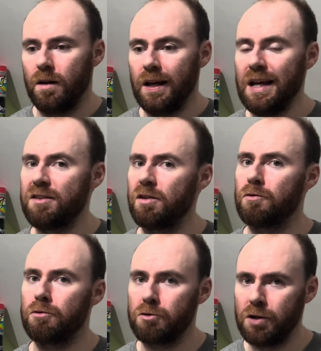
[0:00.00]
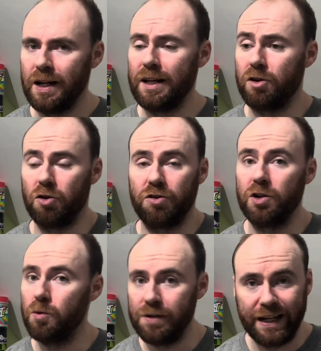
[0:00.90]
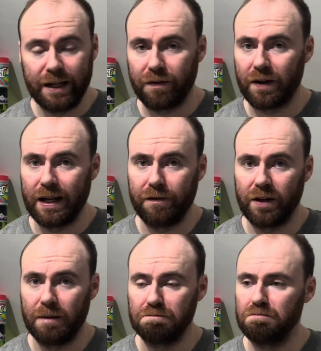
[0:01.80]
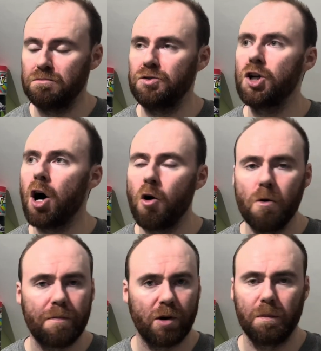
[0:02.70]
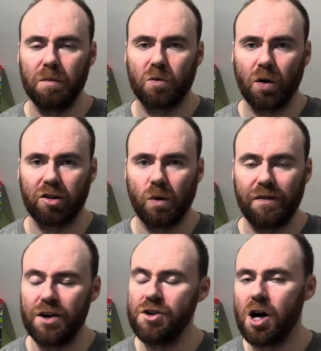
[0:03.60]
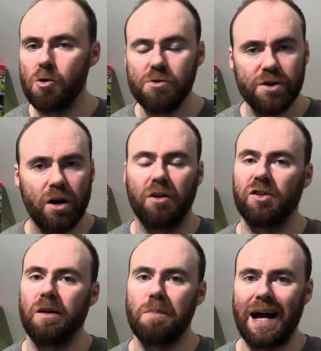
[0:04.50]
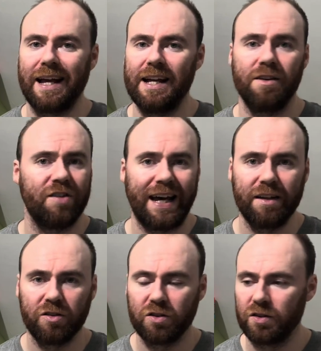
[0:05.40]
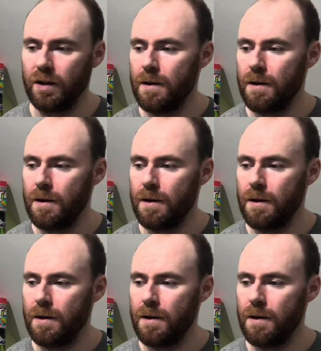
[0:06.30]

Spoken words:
It's a really good, unique flavour. No problems whatsoever. No nasty back end tastes.